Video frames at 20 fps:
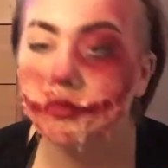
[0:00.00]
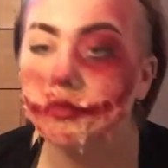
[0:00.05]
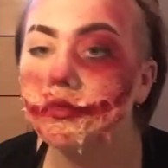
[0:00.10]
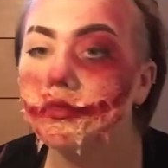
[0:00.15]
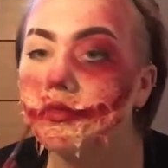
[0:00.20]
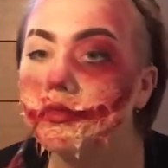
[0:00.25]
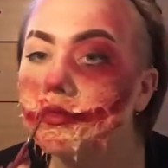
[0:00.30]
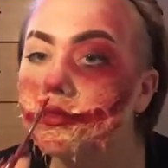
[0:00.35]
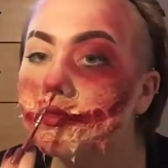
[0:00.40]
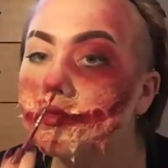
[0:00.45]

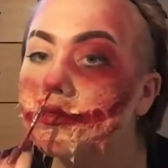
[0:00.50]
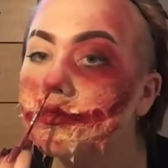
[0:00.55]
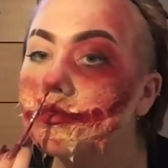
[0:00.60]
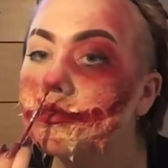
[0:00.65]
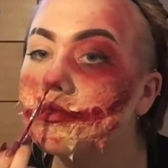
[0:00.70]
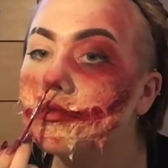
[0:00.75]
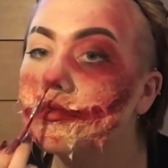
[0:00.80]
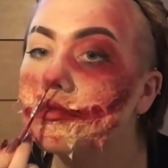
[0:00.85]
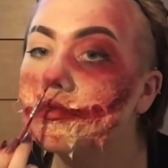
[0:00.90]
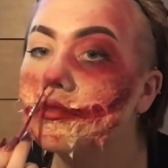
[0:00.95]
yeah,
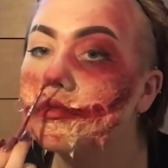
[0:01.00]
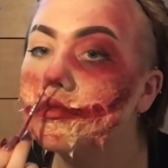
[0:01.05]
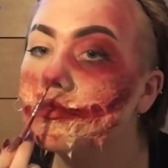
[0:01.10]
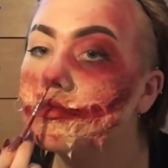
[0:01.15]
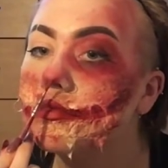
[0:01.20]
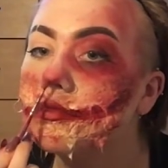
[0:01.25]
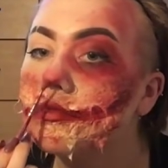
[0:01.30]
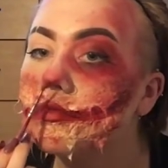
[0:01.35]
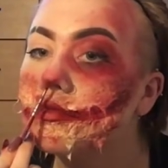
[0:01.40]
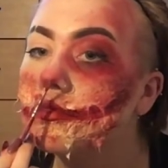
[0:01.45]
that's
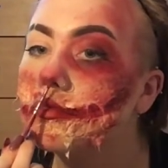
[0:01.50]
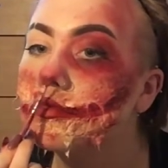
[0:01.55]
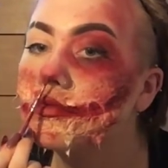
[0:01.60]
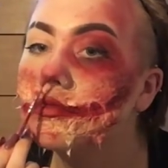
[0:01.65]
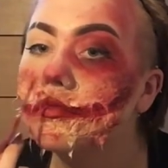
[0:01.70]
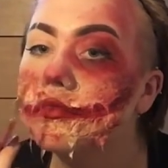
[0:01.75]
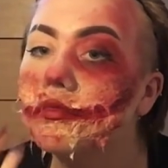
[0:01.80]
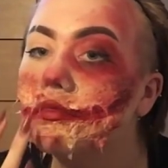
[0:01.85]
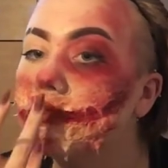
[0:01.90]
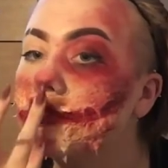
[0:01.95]
basically what I'm
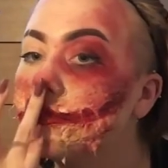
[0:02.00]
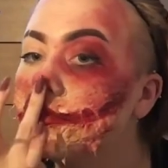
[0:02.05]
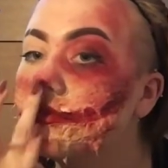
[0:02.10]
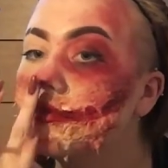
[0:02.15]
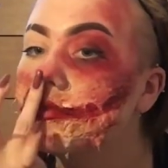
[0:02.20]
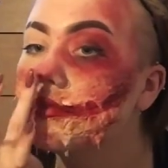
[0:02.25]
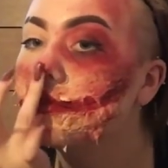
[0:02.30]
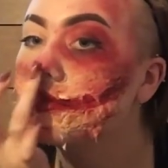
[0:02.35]
doing,